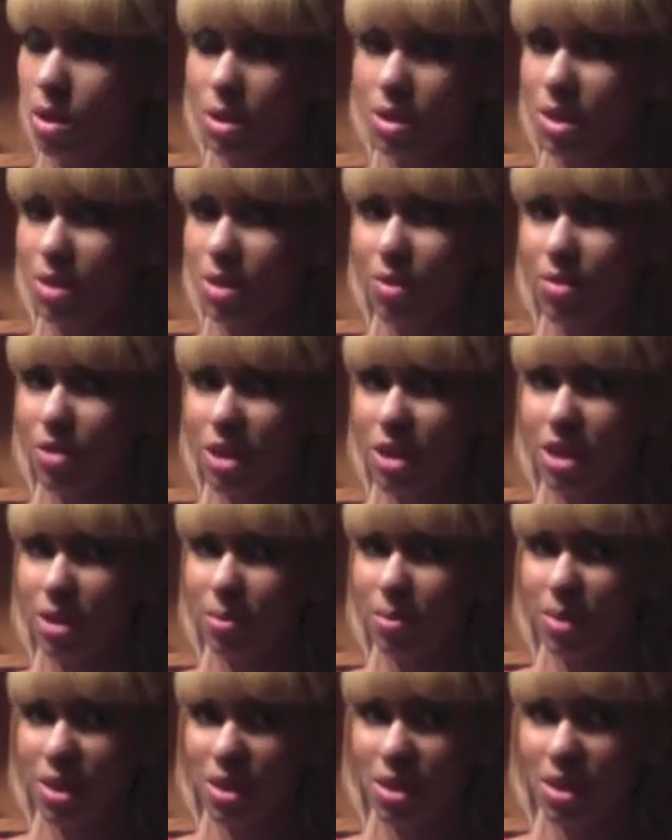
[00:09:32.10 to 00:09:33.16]
Did we forget The
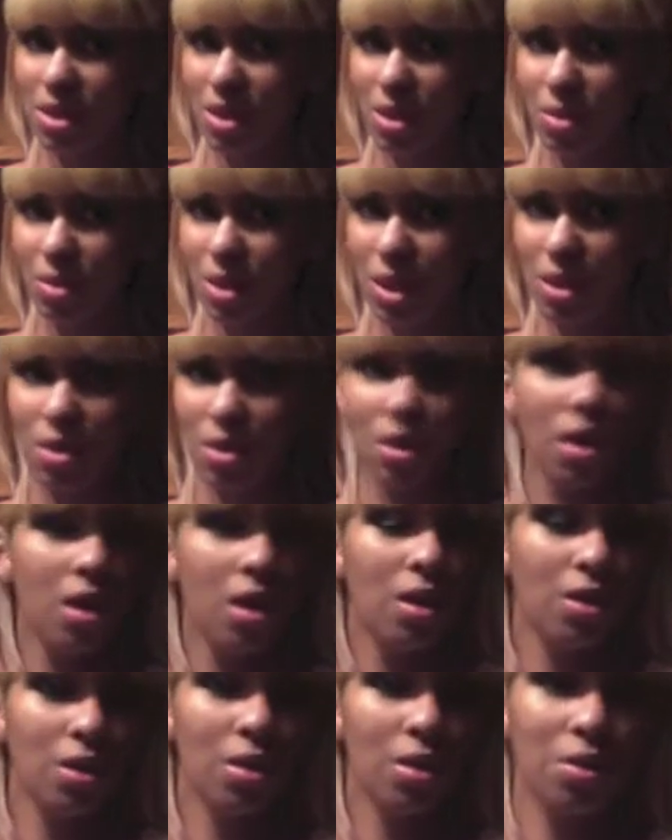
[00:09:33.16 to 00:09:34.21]
Miz is still around?
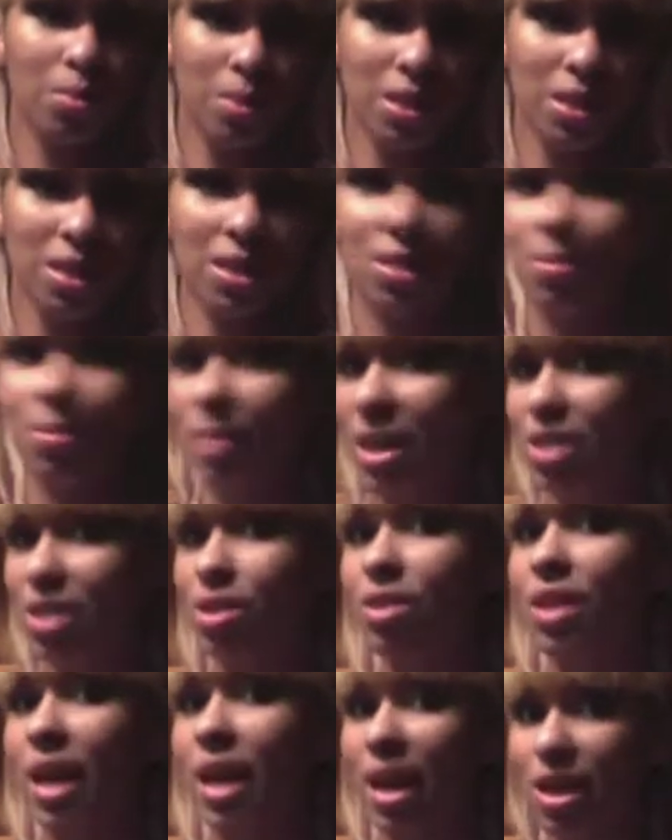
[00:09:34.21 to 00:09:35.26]
No, The Miz has a match
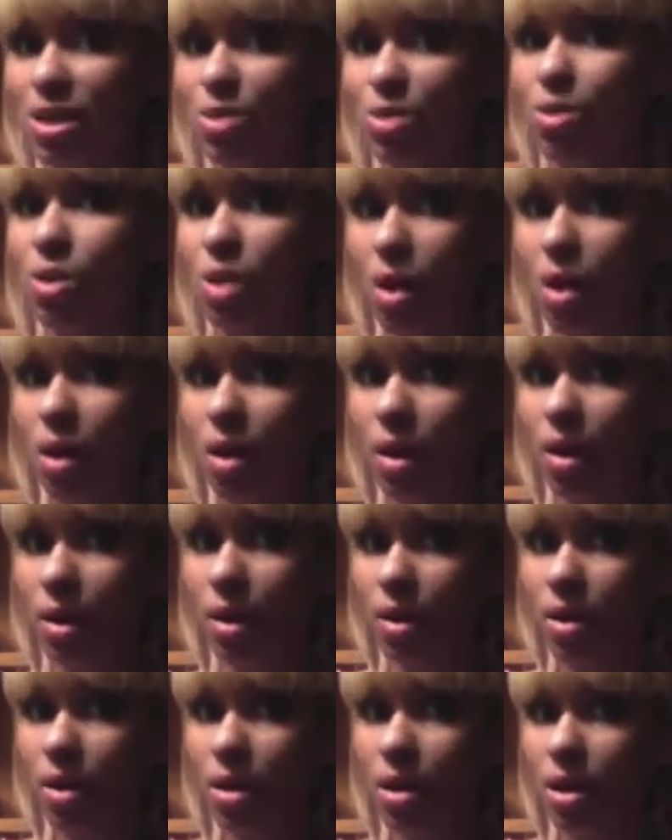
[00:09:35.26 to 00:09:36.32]
on the actual card.
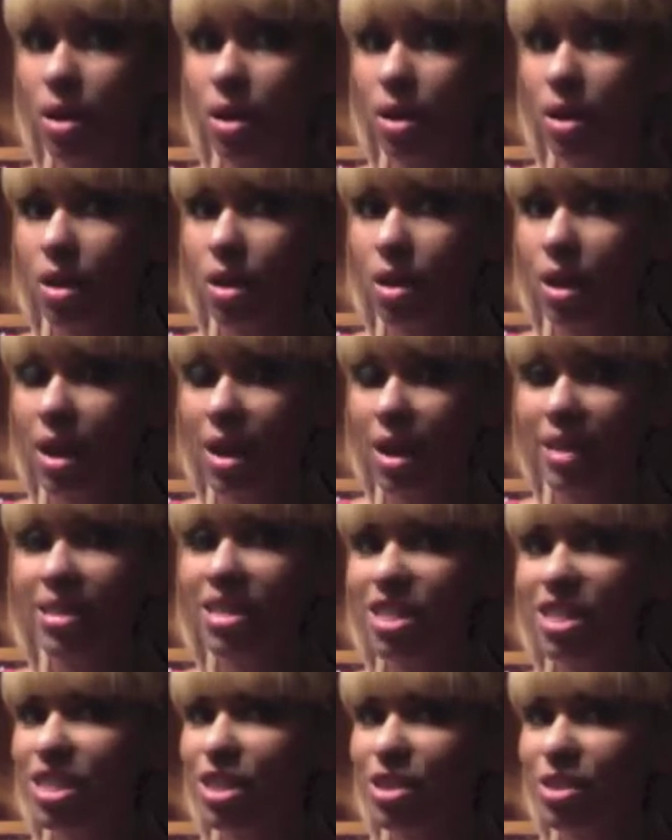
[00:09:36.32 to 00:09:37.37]
And the
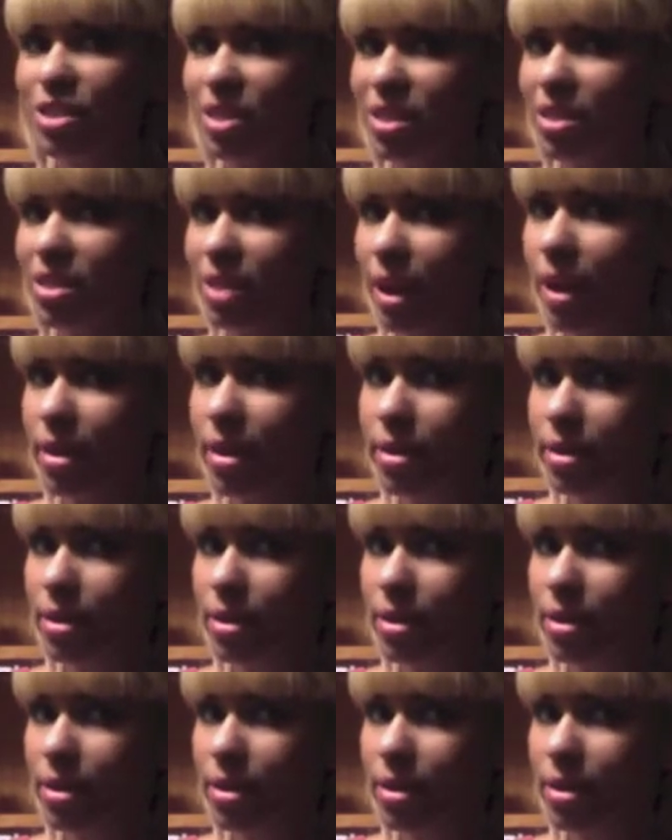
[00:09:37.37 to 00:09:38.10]
Shield does not.